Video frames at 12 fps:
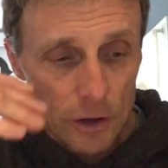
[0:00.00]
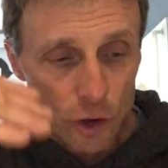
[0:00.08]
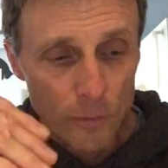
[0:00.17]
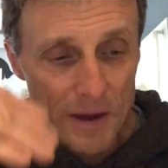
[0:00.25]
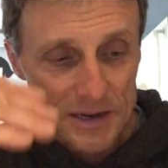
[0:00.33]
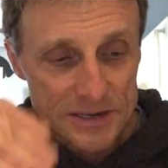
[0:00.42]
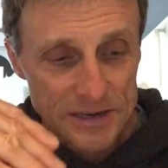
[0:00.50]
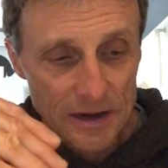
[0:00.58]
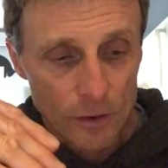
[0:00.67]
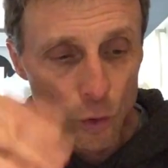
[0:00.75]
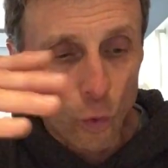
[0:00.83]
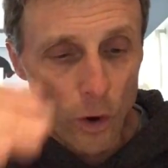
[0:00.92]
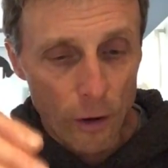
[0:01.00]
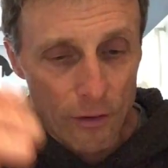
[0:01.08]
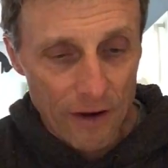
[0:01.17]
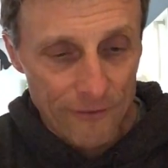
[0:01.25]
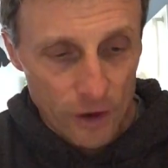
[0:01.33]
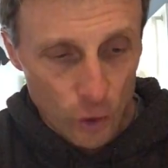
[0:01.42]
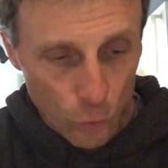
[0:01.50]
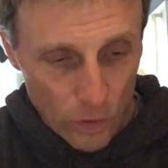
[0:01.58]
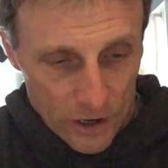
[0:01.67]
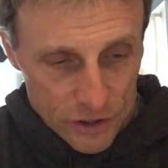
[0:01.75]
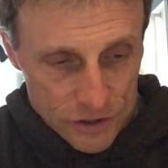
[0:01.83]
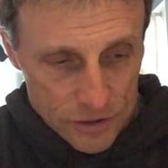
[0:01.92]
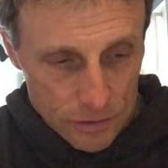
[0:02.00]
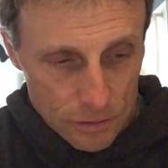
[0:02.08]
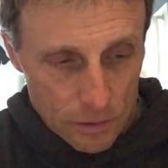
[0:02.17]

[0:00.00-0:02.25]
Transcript: You may sit wherever you wish,